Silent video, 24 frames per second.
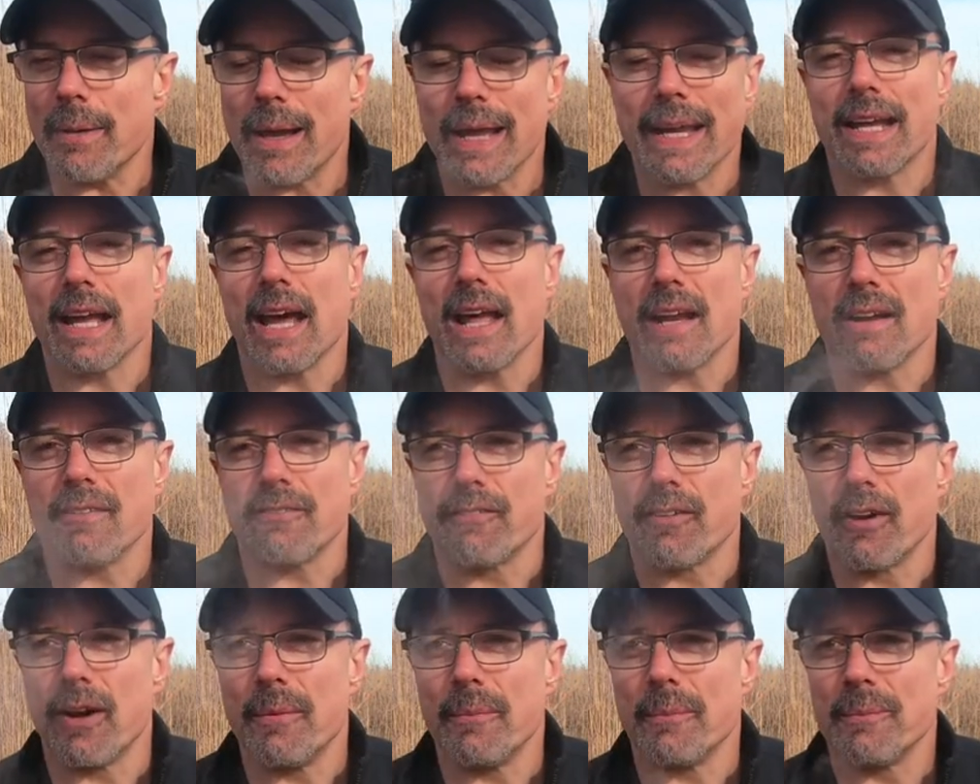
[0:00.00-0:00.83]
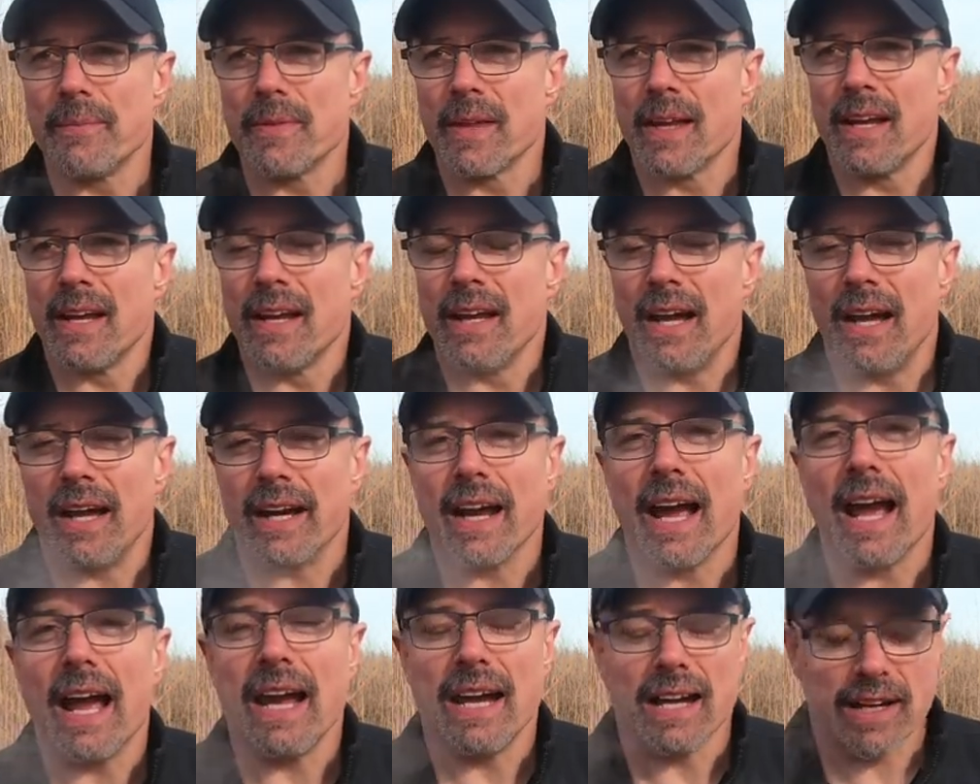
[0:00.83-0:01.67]
I got it from a
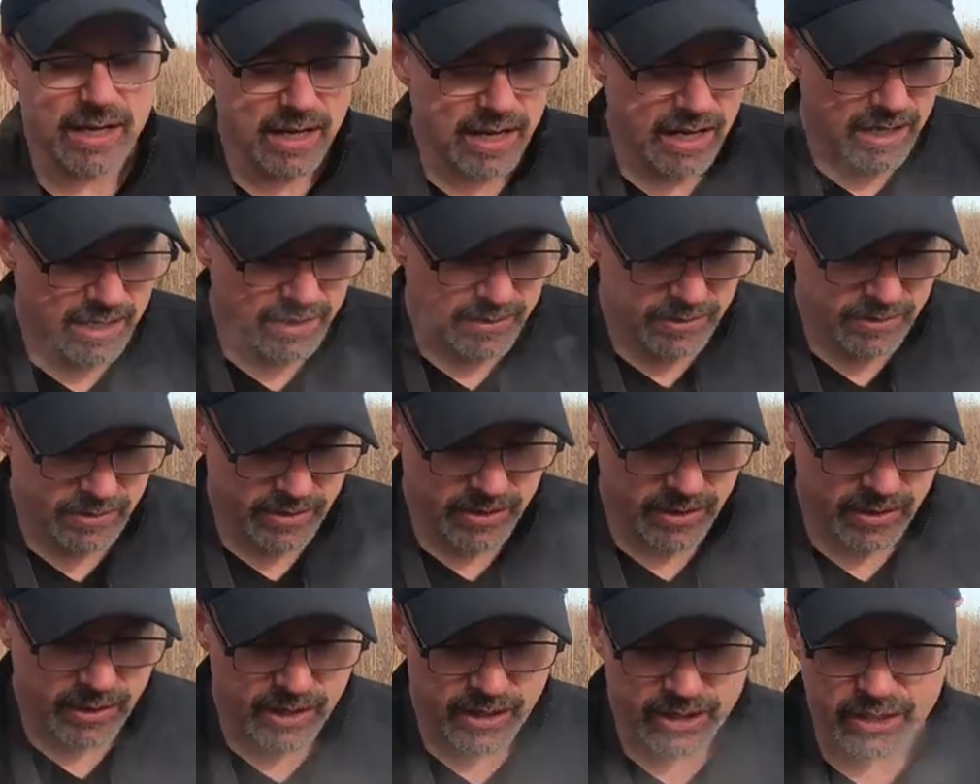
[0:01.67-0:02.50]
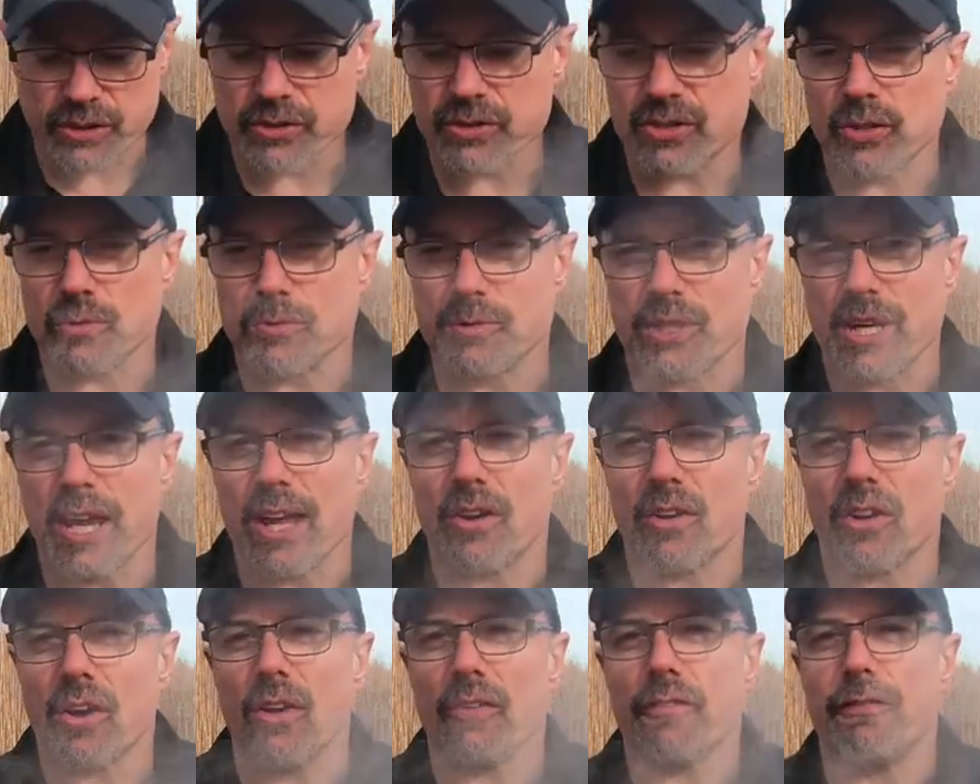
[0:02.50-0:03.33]
guy uh, on a YouTube
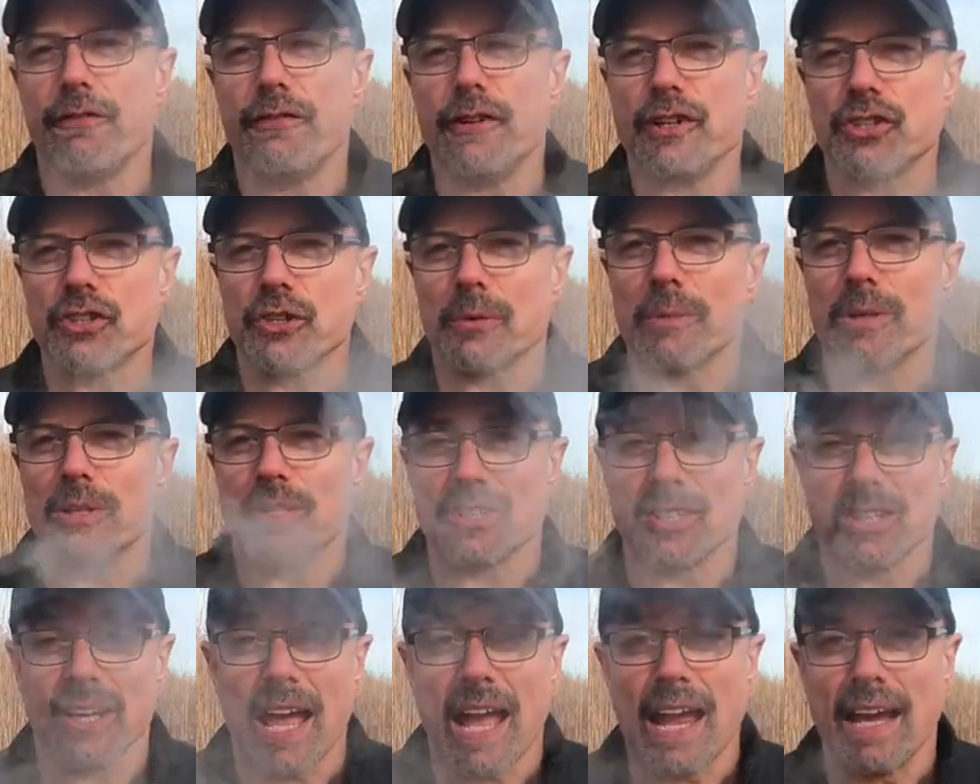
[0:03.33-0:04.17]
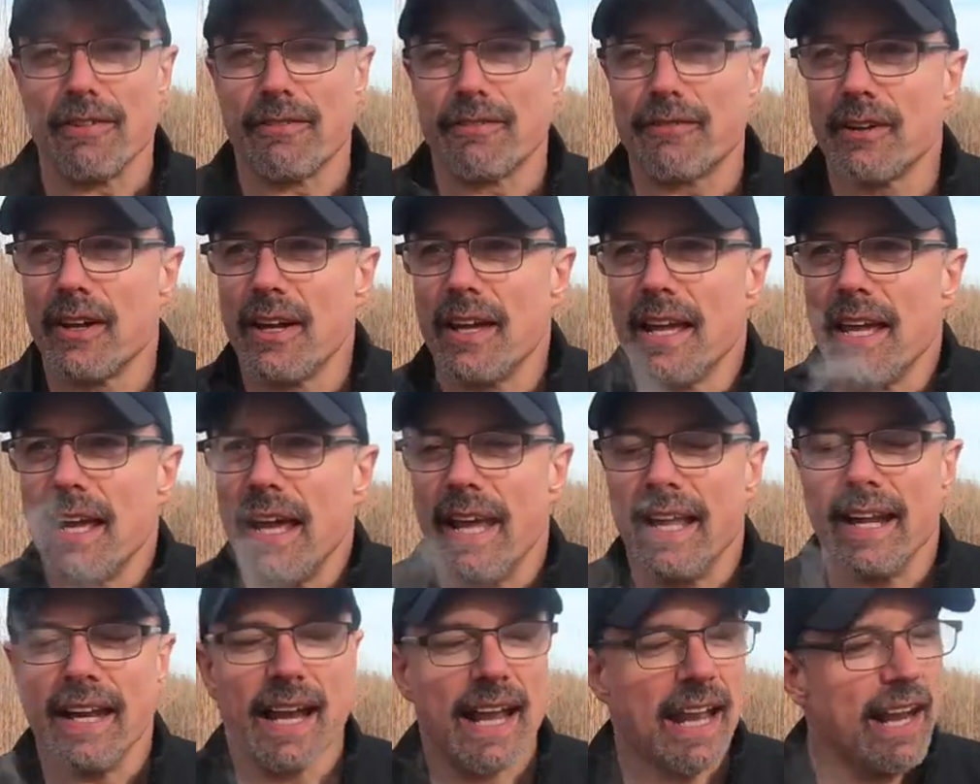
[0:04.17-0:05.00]
channel called Fisherman's Life
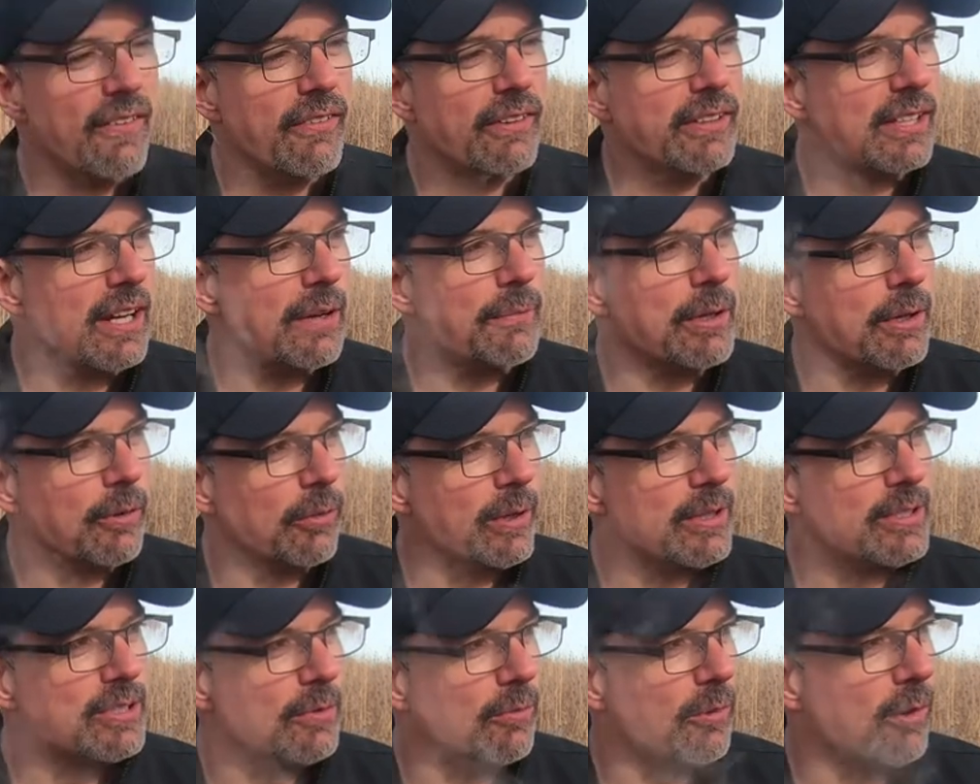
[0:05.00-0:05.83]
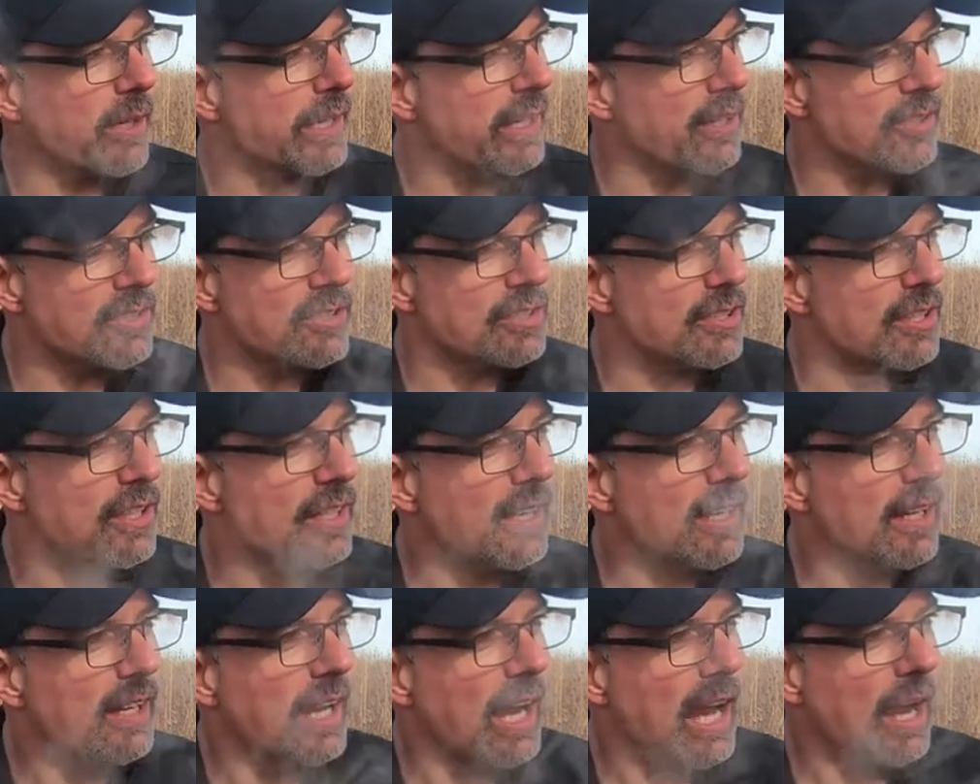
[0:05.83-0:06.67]
and every time he went somewhere, he goes,
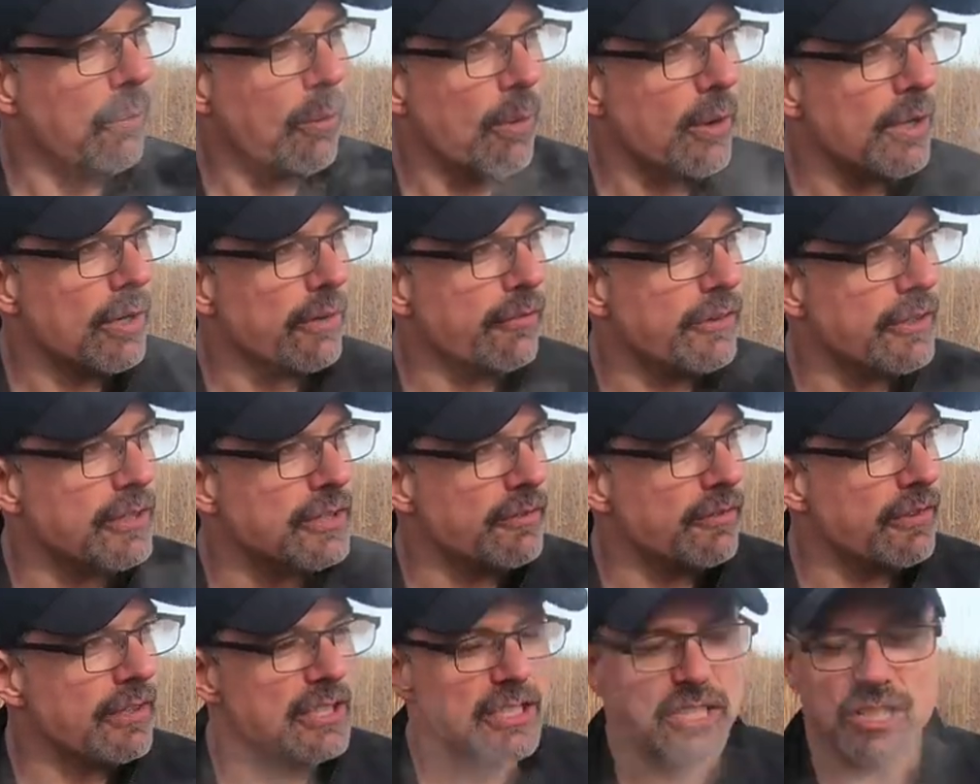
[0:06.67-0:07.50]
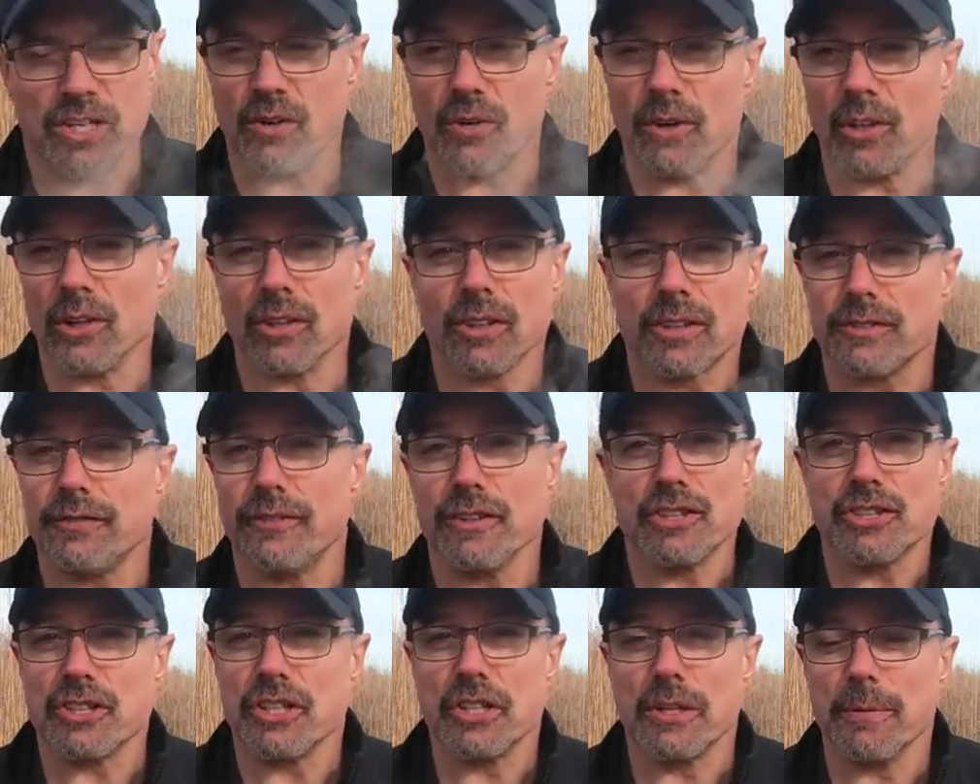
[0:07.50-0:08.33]
I wonder if it's fishy or it looks
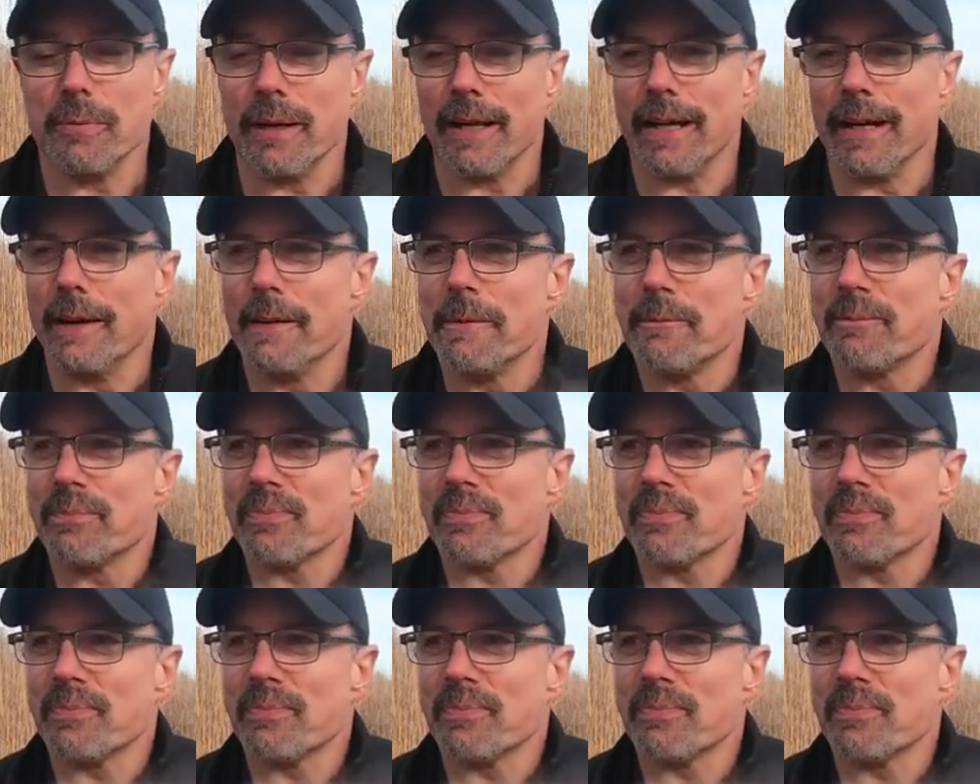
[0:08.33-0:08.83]
fishy to me.